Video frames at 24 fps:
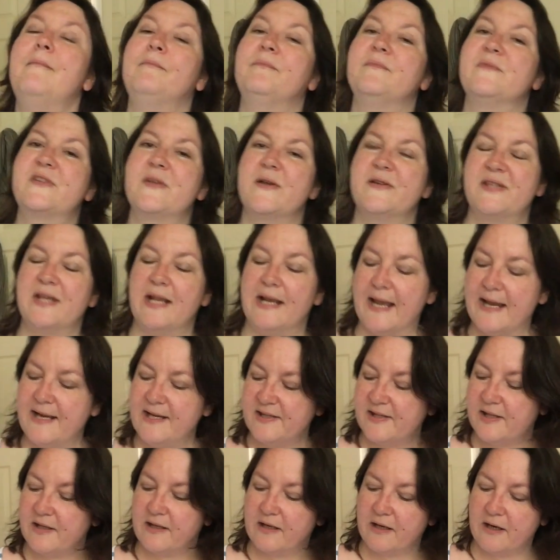So it's a
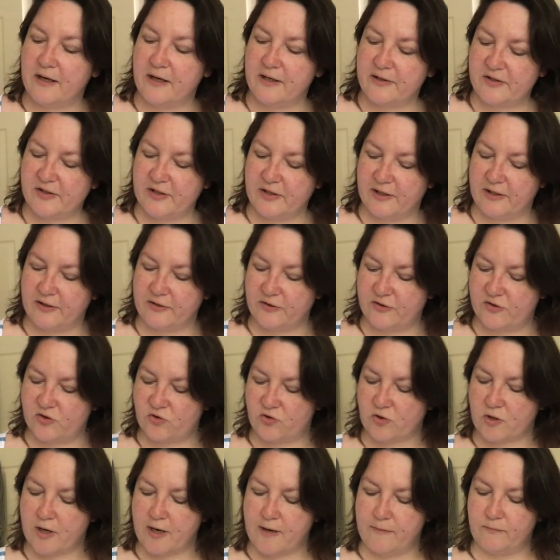lace and garter
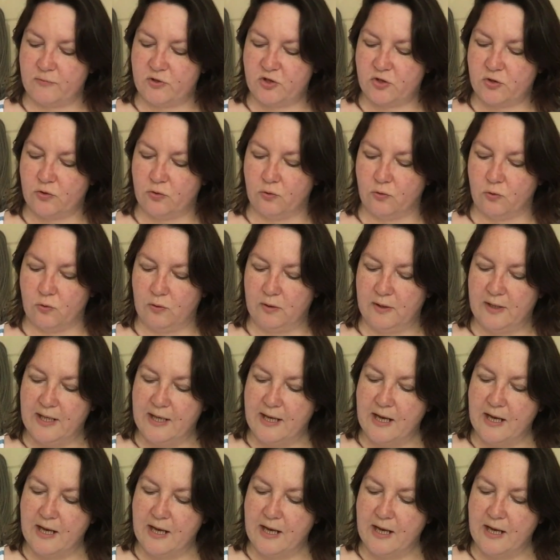striped shawl.